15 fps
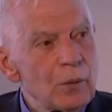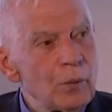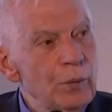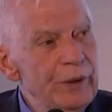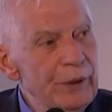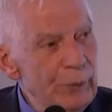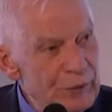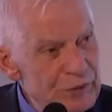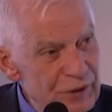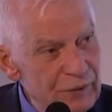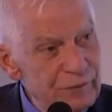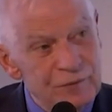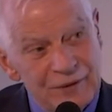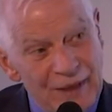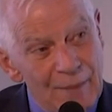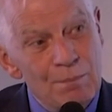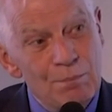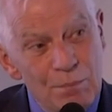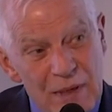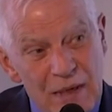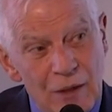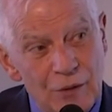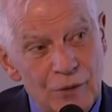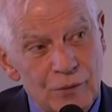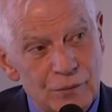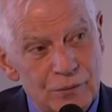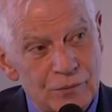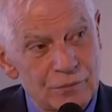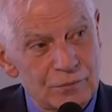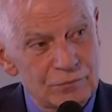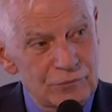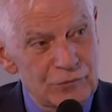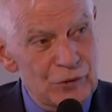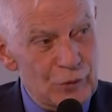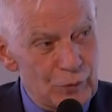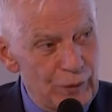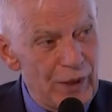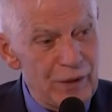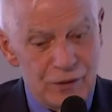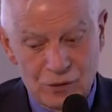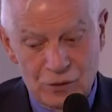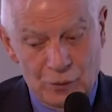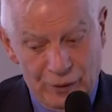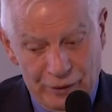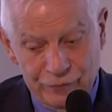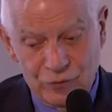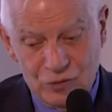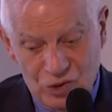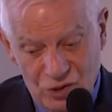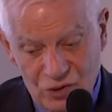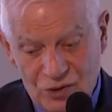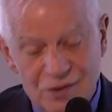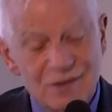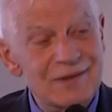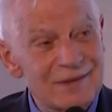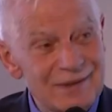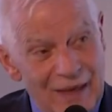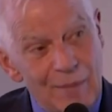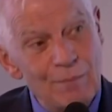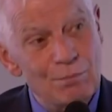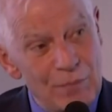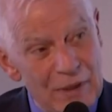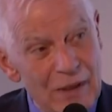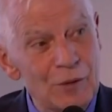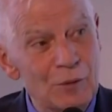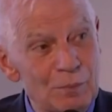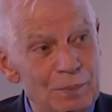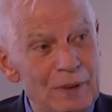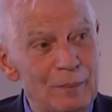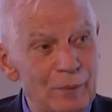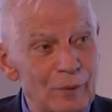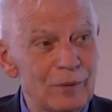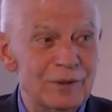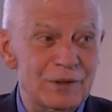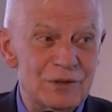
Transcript: We receive ten million Ukrainian refugees, ten million people.